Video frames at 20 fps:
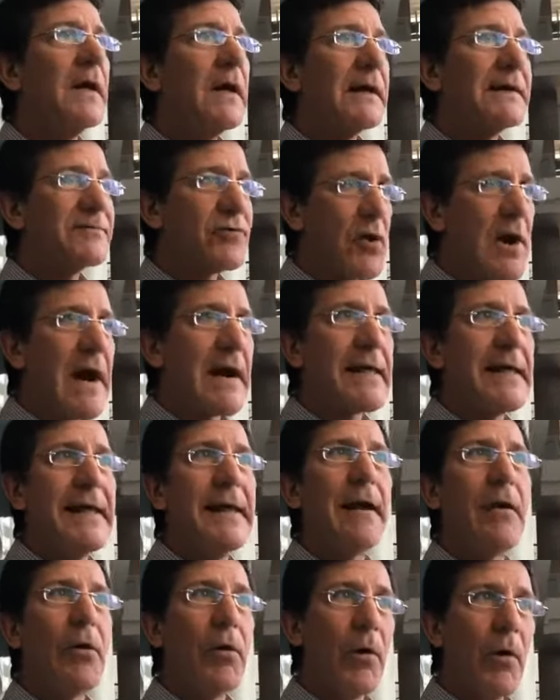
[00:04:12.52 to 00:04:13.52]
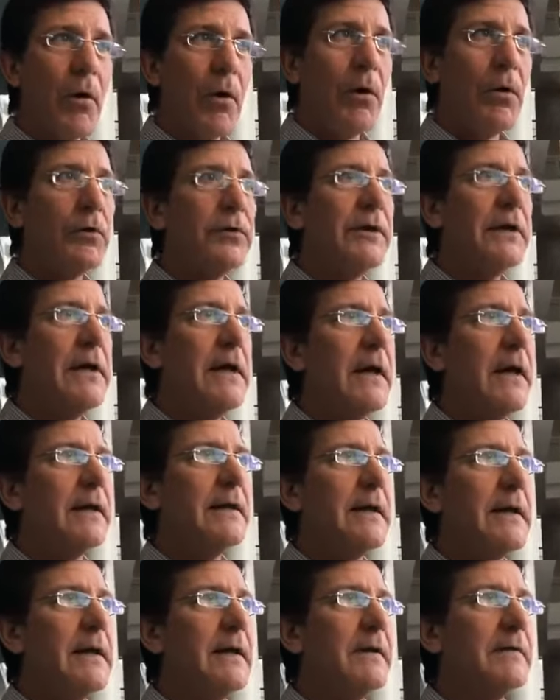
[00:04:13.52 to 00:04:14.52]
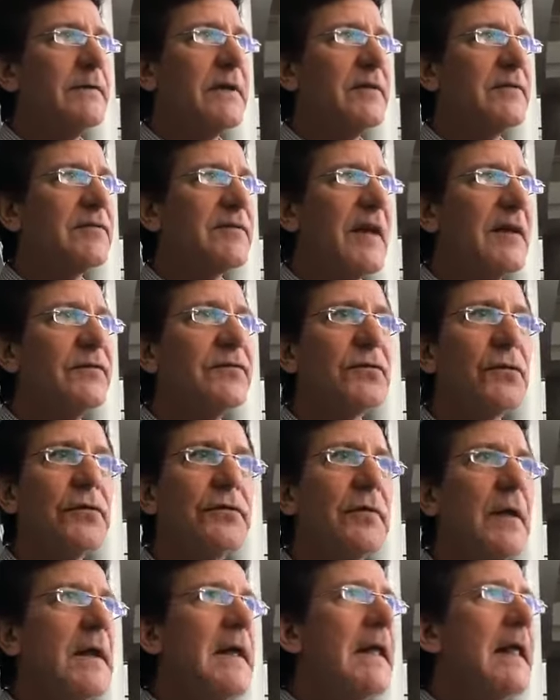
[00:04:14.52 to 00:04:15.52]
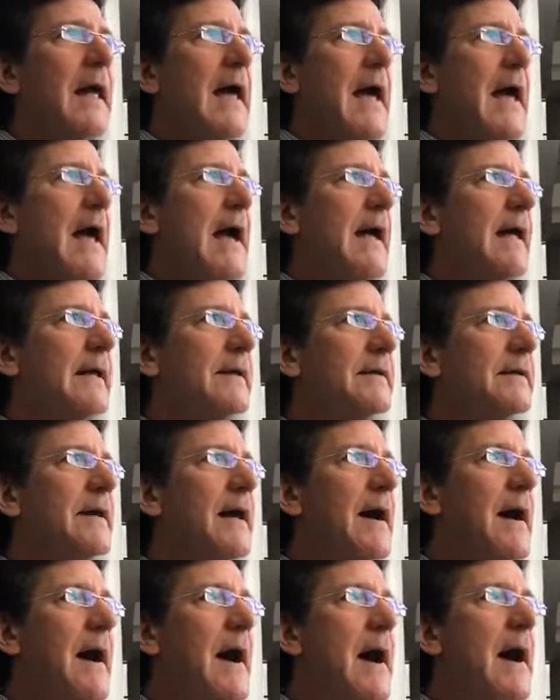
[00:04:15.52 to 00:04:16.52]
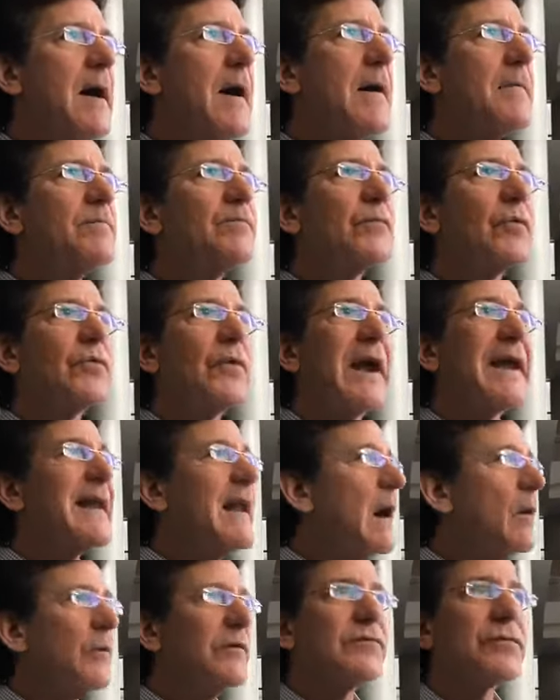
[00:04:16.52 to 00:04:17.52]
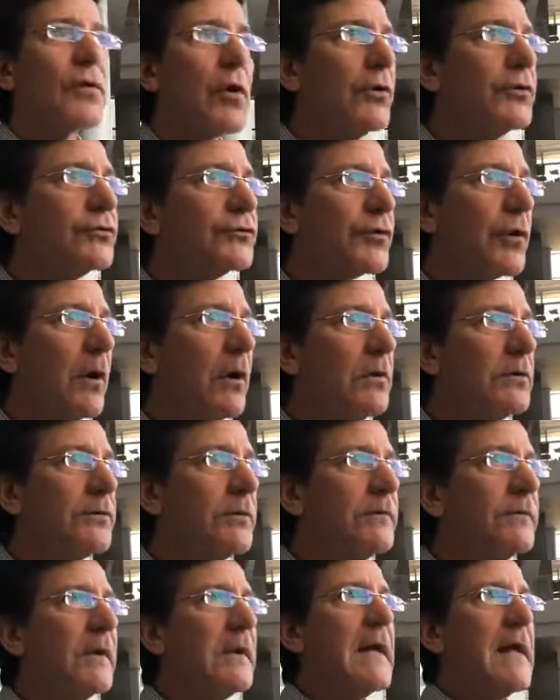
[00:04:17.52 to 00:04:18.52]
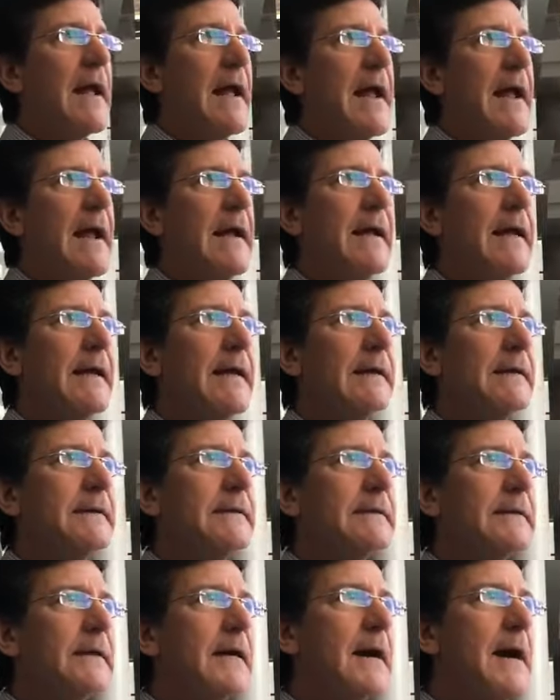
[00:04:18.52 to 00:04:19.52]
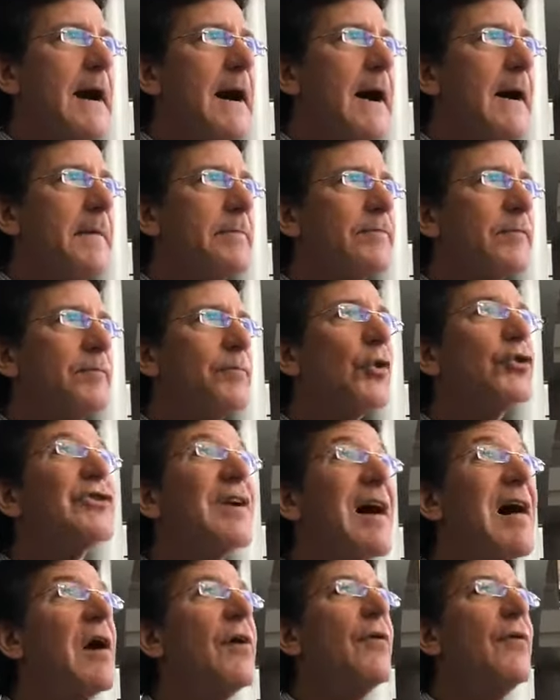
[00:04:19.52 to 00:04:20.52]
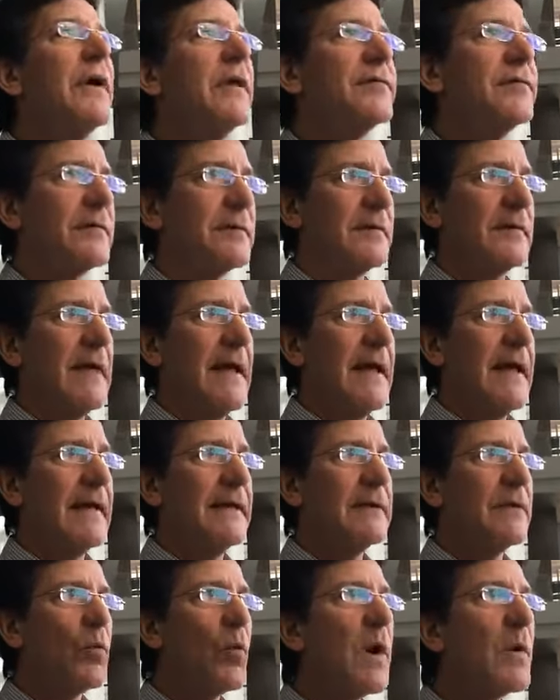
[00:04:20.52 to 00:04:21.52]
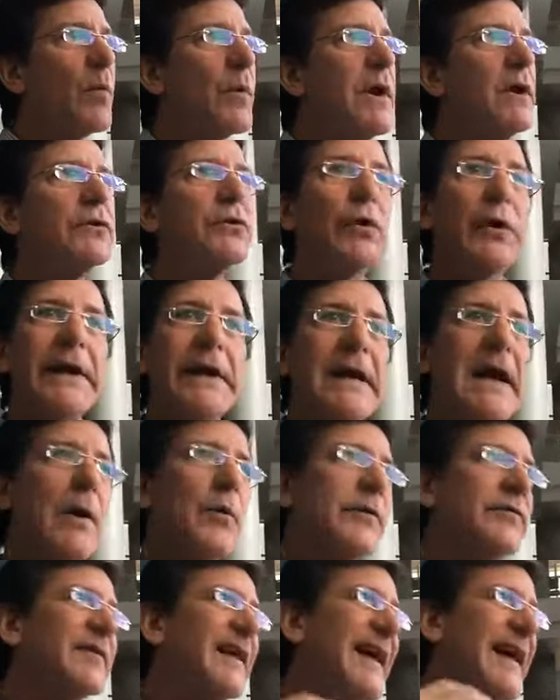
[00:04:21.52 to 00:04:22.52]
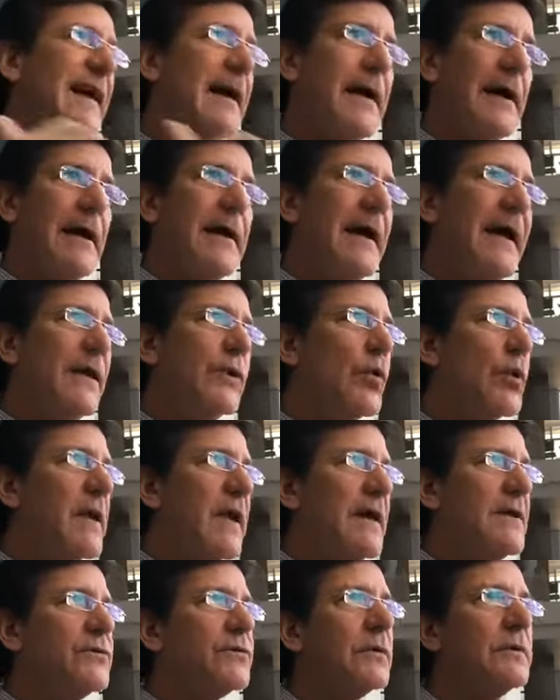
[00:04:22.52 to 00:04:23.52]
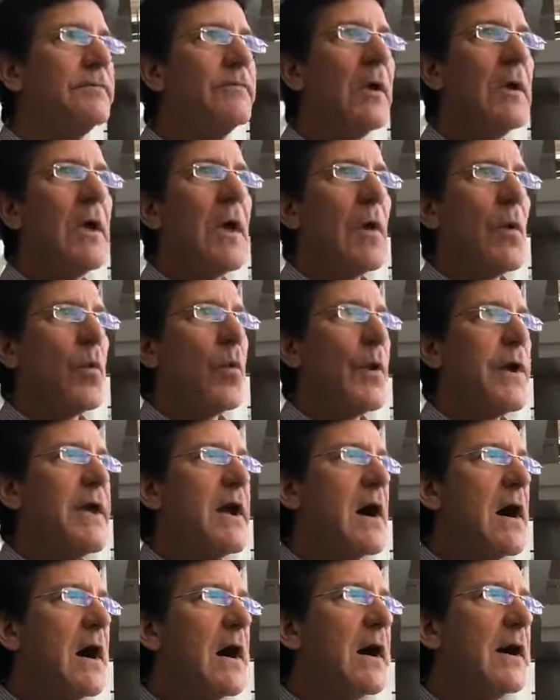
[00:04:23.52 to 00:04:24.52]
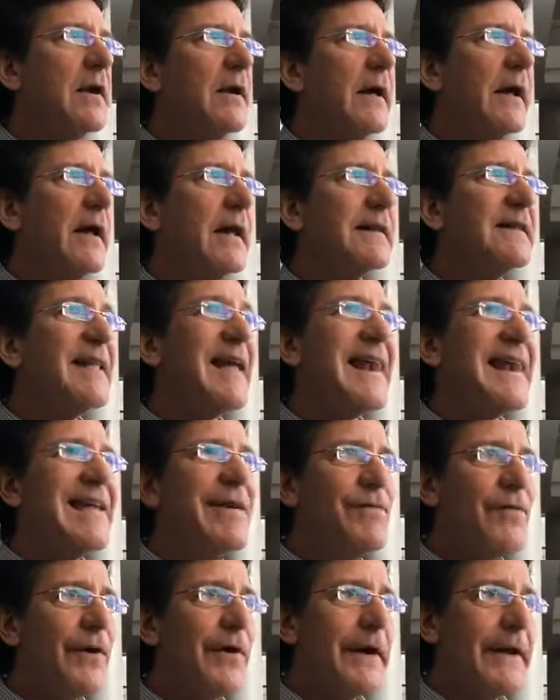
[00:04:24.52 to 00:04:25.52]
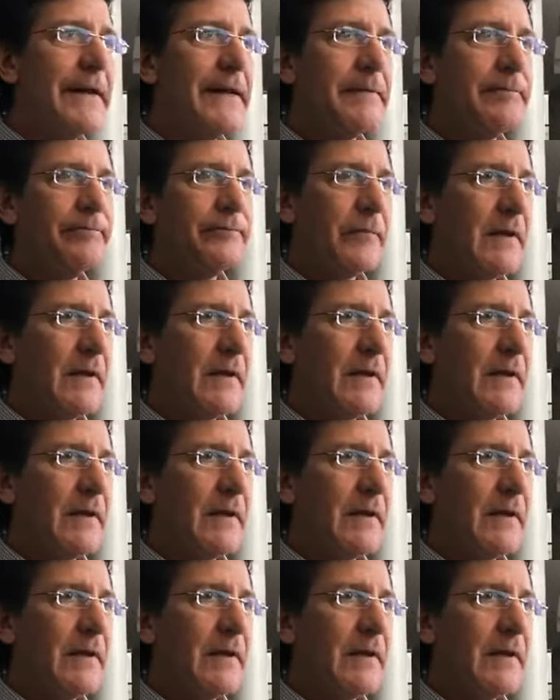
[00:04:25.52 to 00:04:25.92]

tracking all the census, and right now it's controlled, and but there are risks, and what we are doing now is education. We are delivering